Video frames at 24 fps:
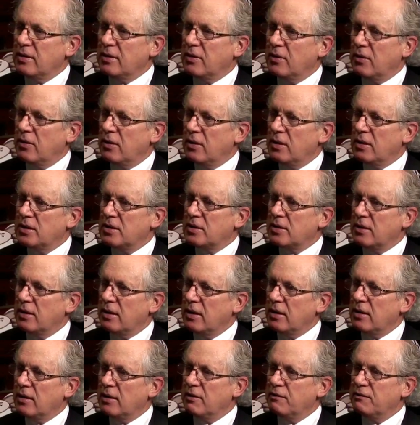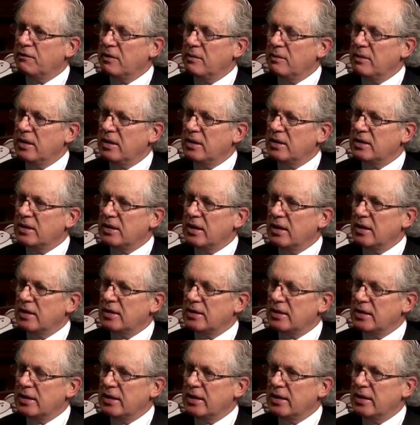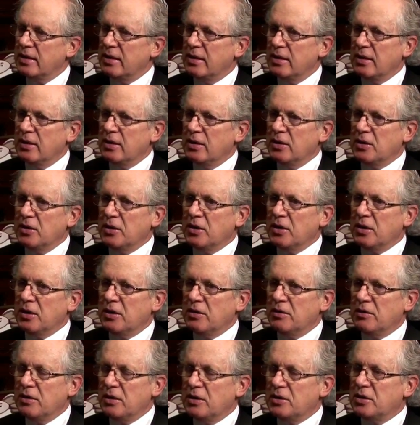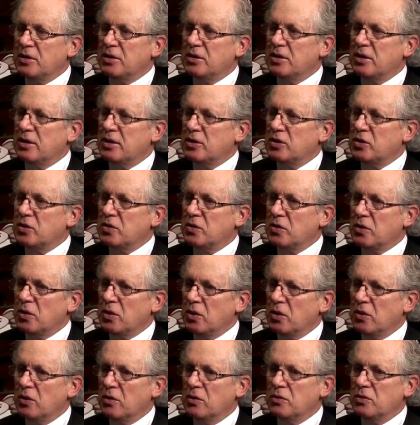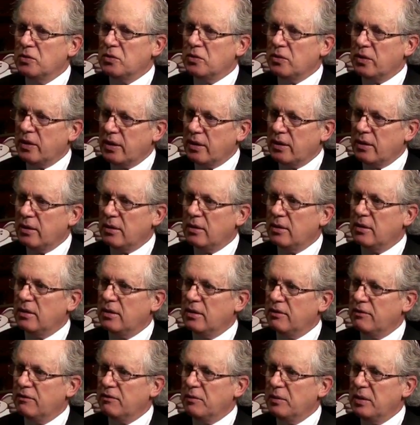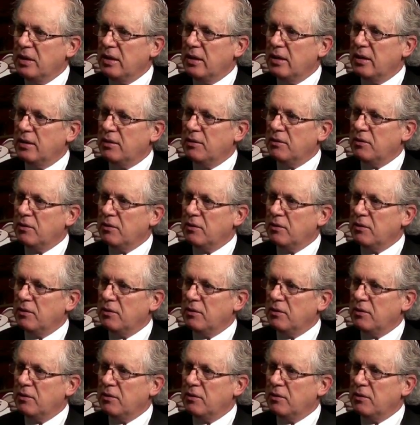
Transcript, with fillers: Kol Israel Aravim It teaches us to go together, have minyan